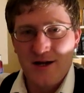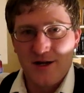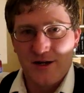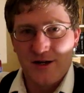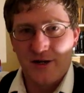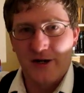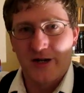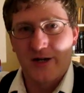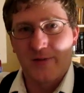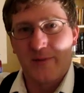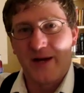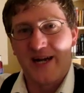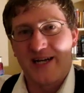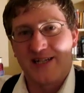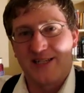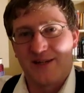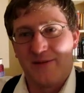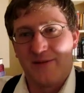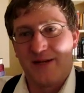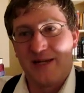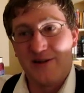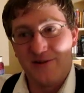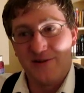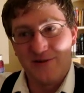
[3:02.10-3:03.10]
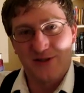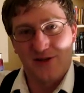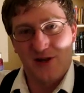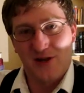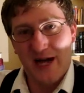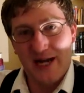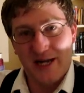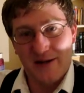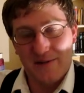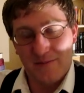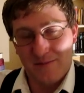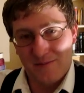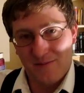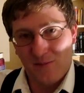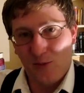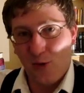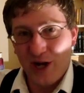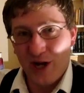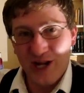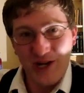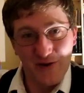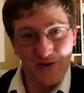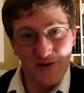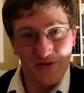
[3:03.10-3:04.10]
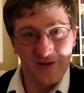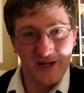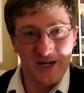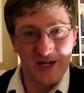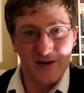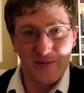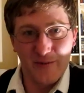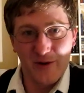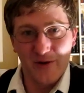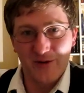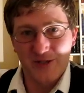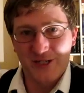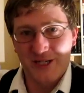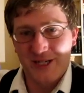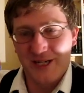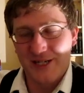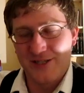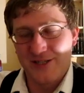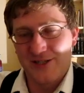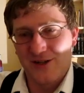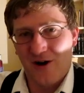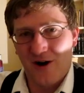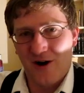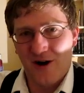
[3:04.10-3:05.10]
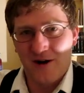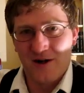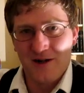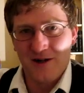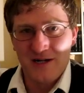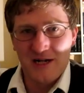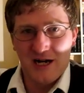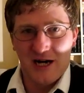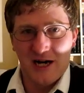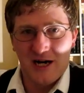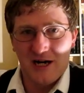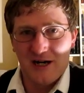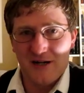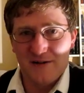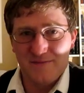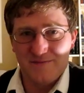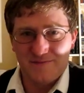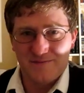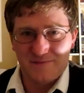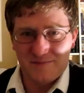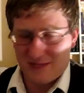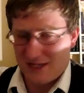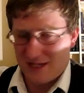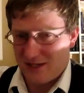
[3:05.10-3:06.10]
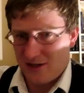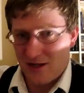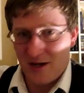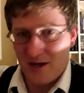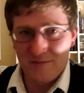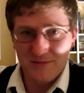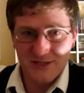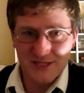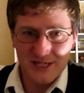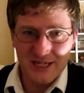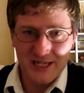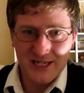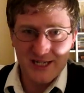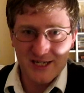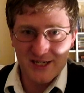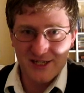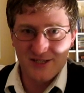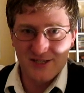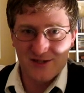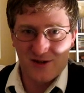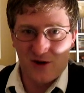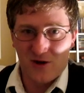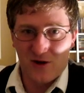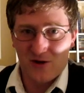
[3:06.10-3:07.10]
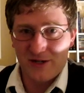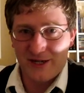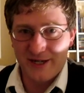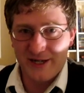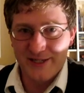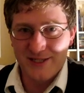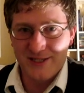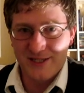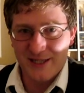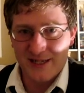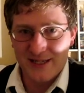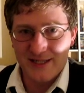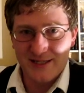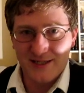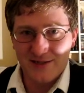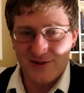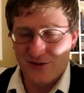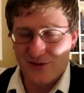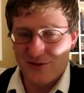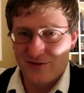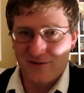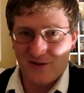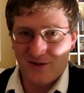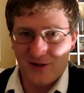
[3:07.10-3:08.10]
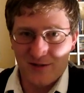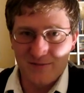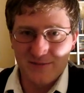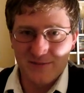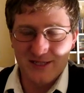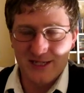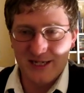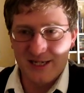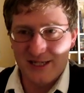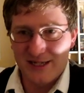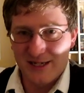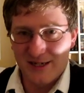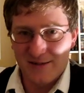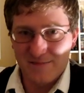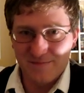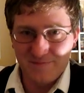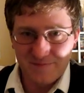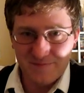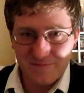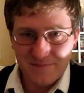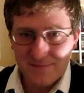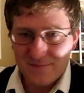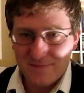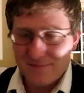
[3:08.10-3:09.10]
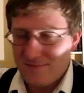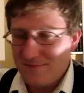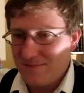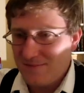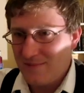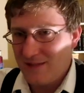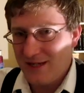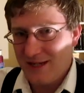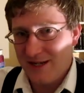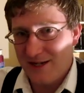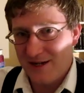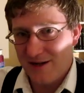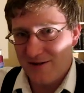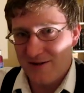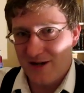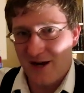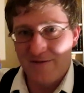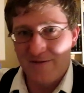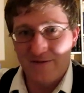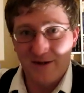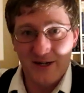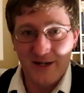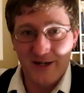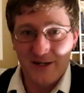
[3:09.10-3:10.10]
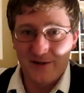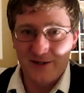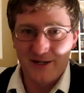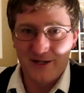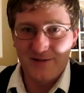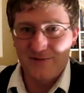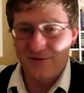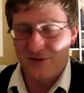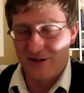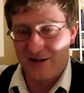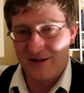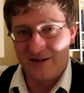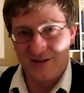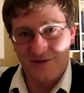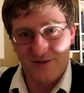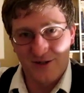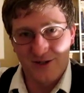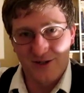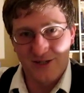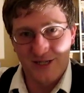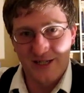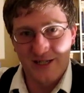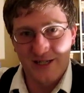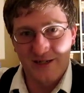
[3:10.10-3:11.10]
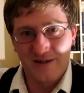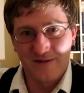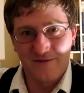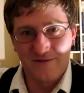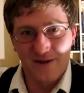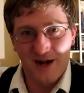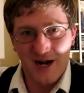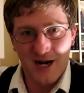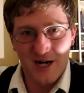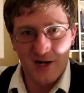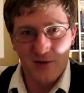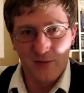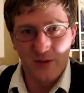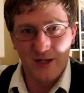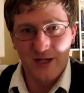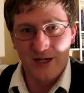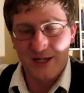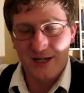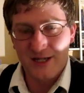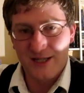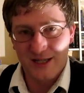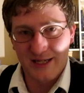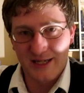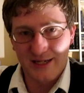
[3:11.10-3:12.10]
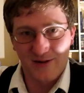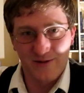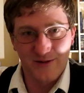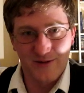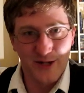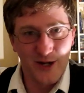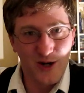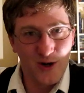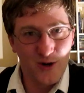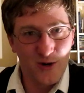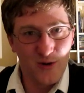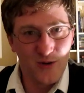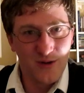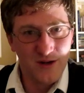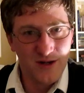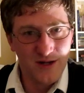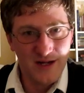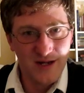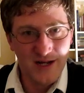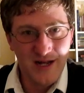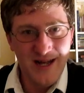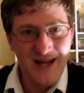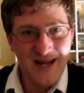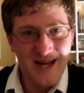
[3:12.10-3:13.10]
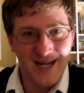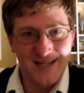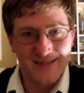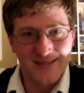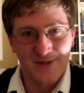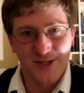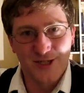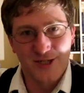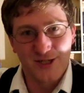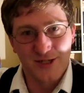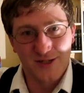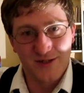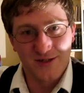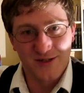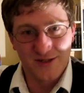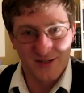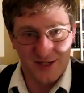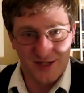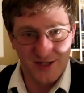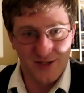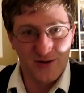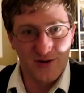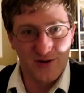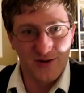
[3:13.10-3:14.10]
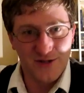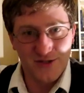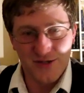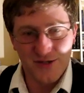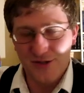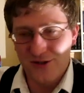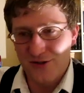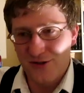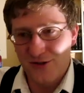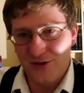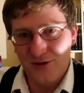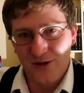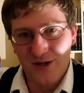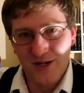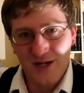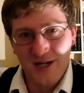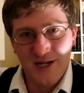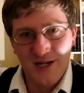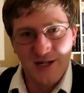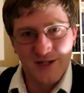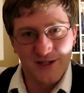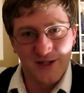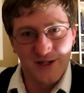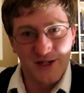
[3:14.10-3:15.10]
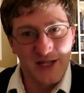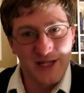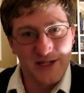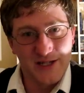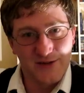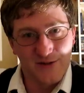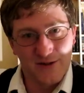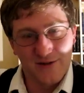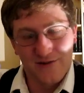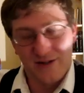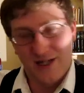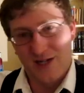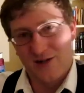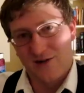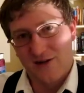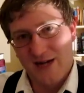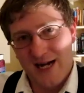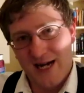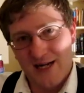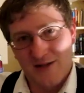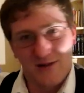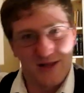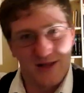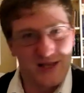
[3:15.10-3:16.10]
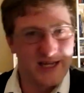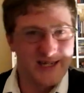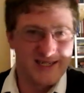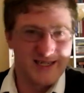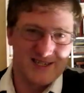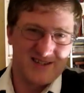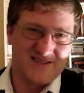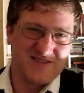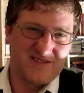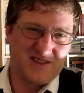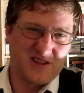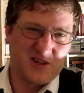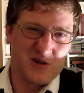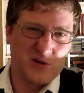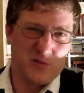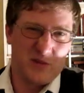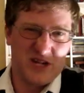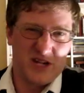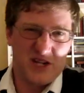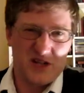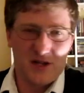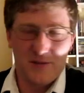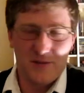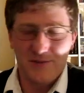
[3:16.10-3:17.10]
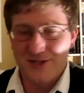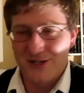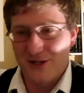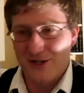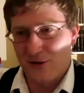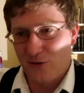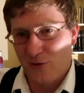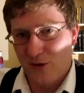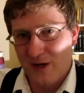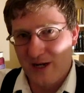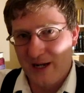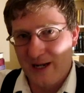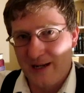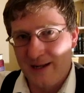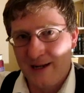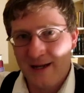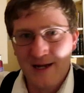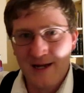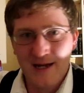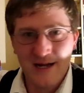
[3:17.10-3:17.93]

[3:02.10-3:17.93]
you're going to make somebody who's like what you figure most kids are, clumsy, because all kids think they're sort of clumsy. They're, not very good at traversing their environment. They don't know as much as adults do, so they sort of interact with things in a little bit clumsier way.